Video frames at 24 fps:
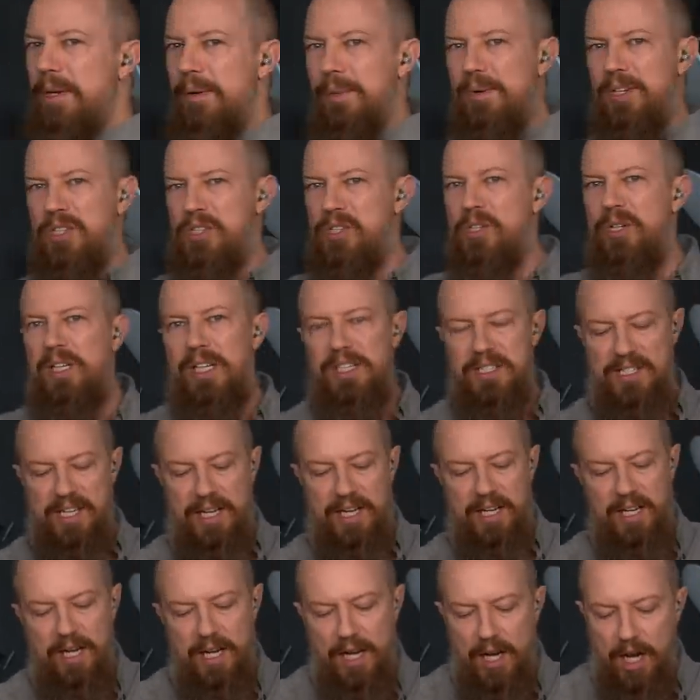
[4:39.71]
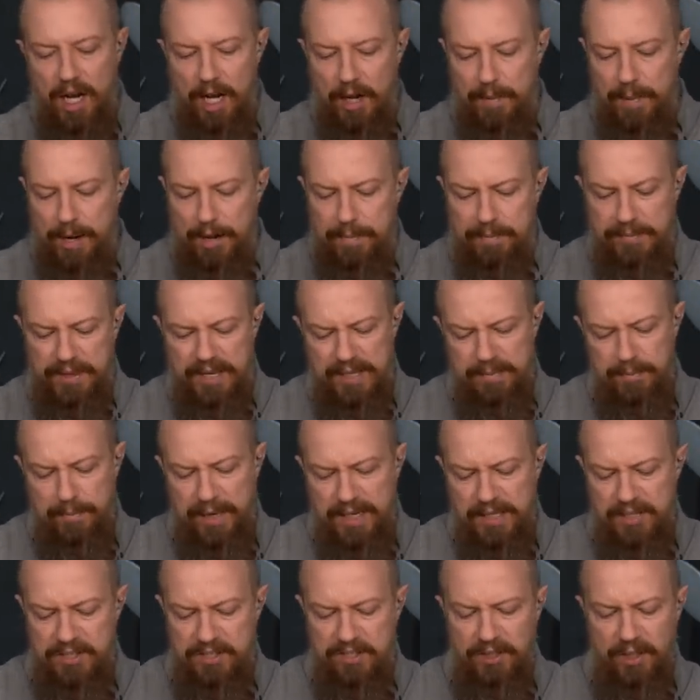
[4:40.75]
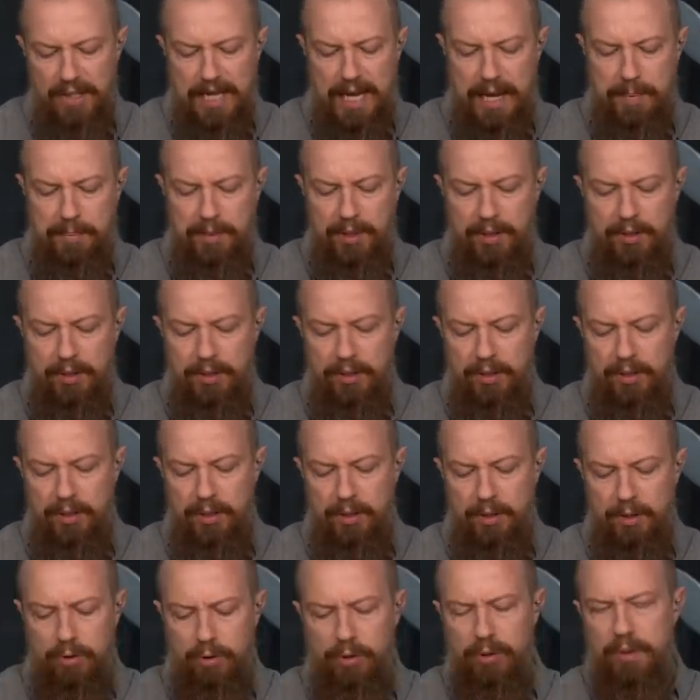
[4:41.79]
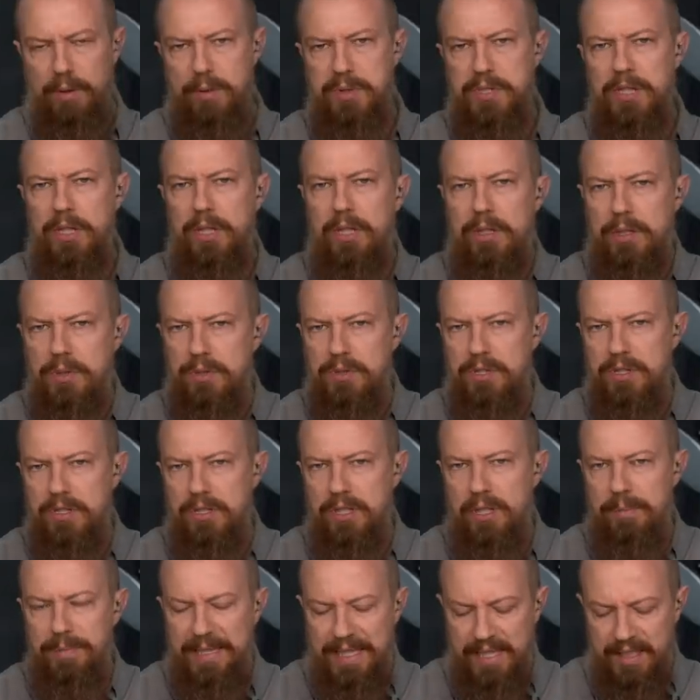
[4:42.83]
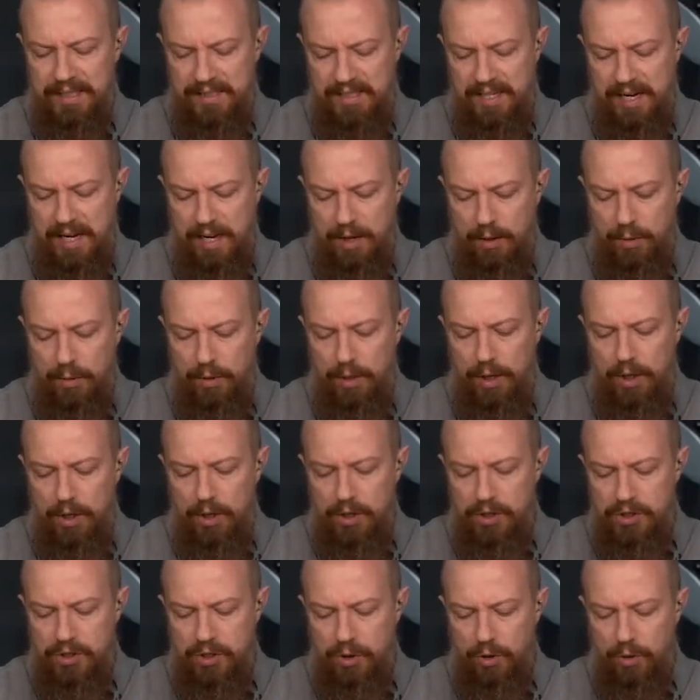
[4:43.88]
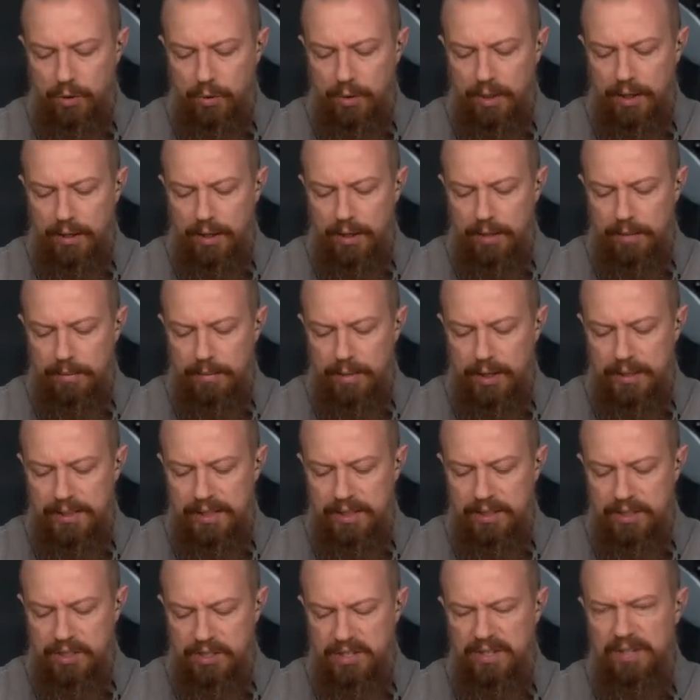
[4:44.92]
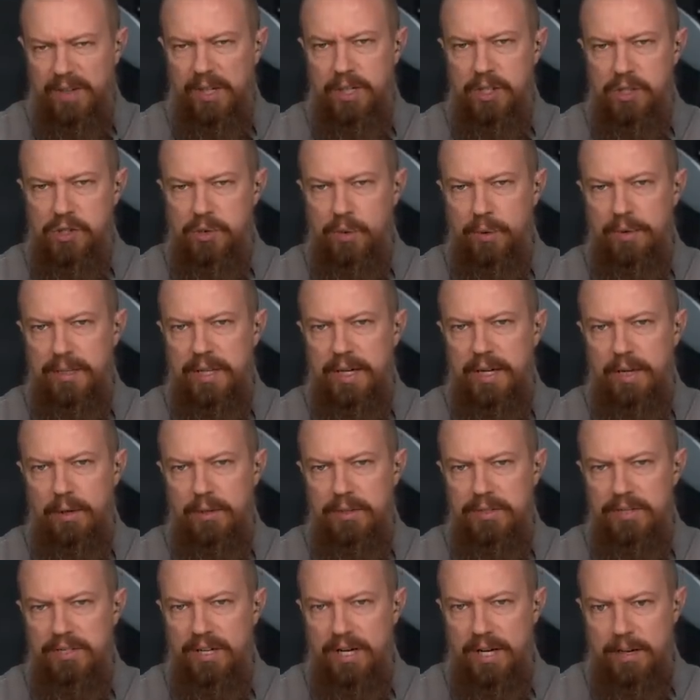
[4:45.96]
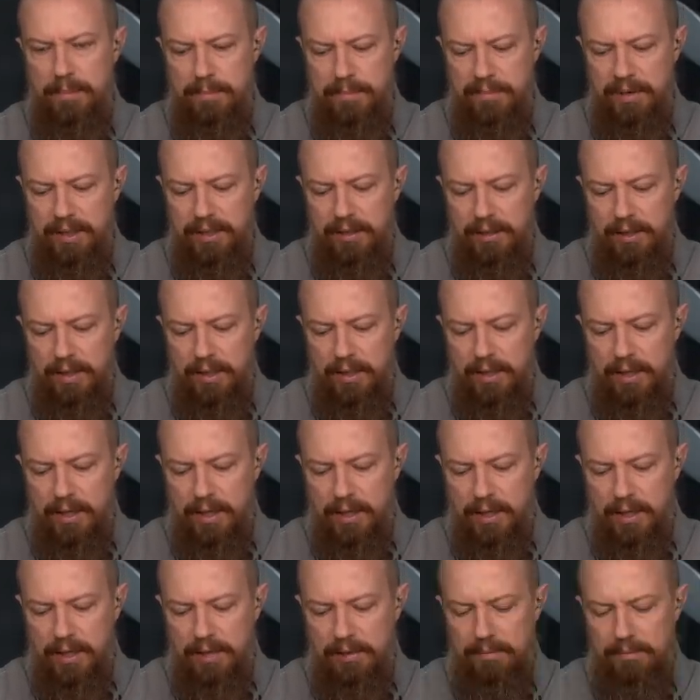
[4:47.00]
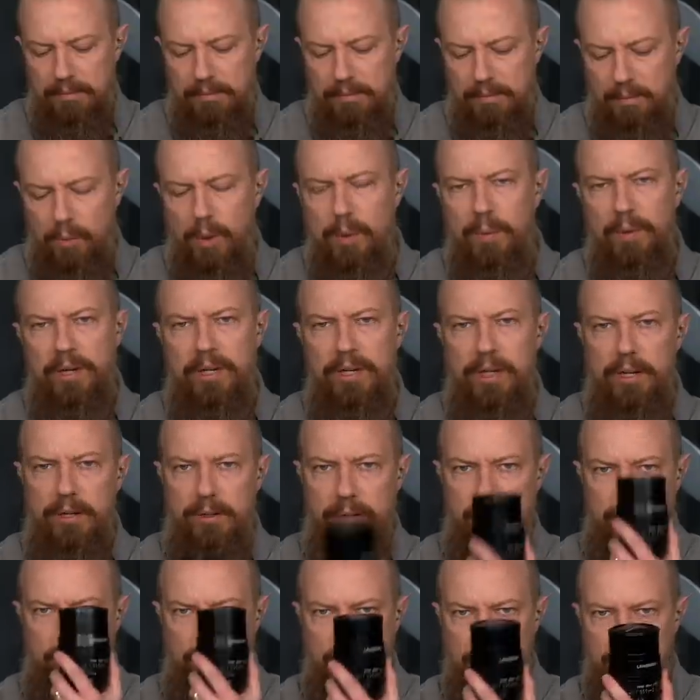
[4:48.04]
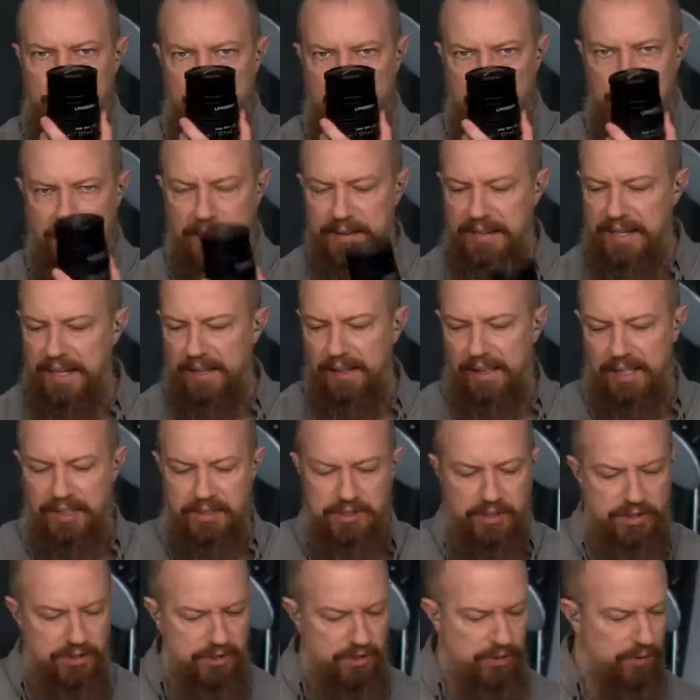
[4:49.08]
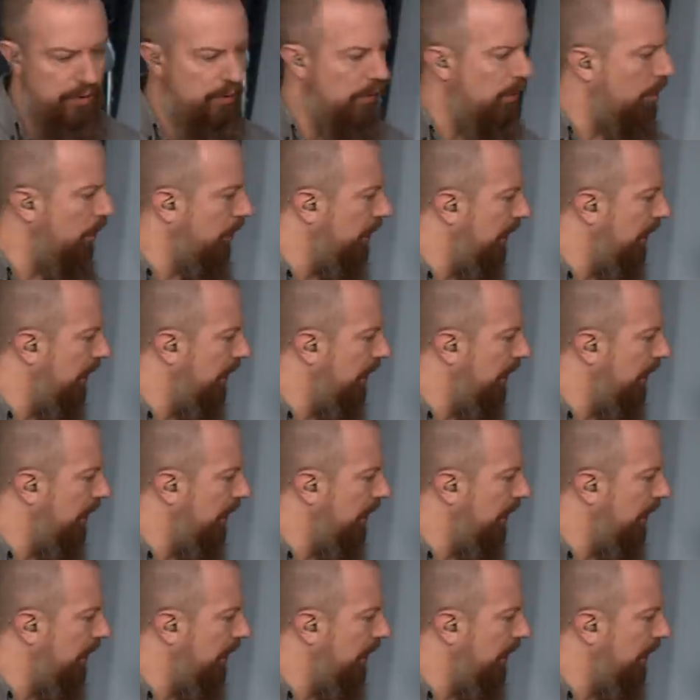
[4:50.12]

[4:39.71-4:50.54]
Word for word: there. We can shoot against that. Um, I, that might still happen. The girl that I was going to use is going to be out of town, so uh, I need to see if I can sort that out in time. But uh, one way or another, we're going to talk about that lens sooner or